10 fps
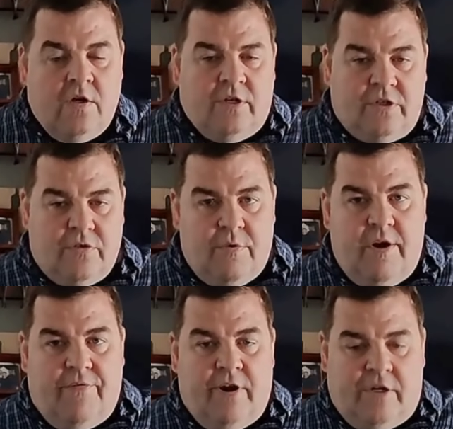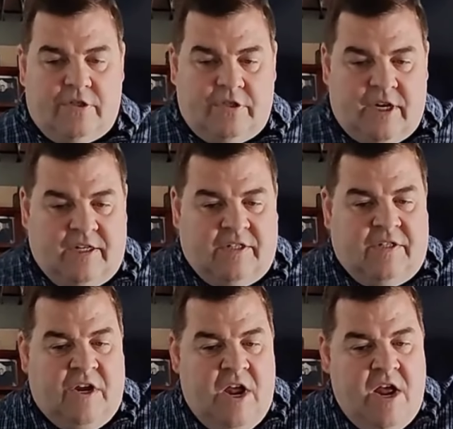So it's 3 different
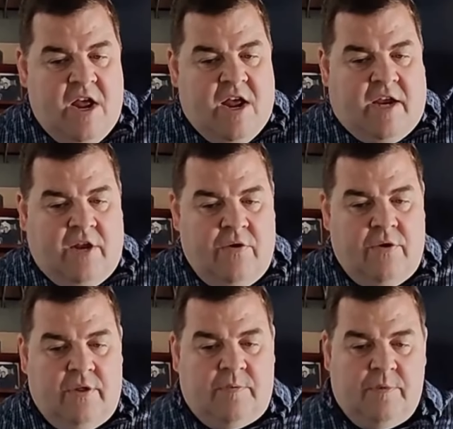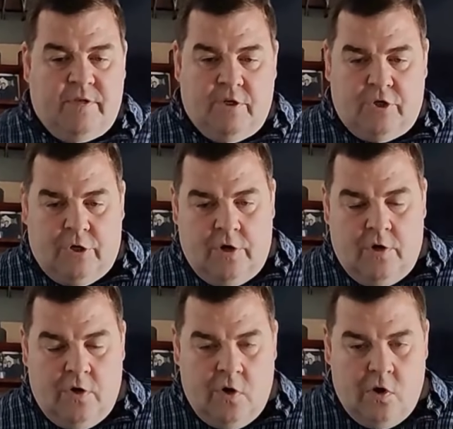exercises I could do in this position.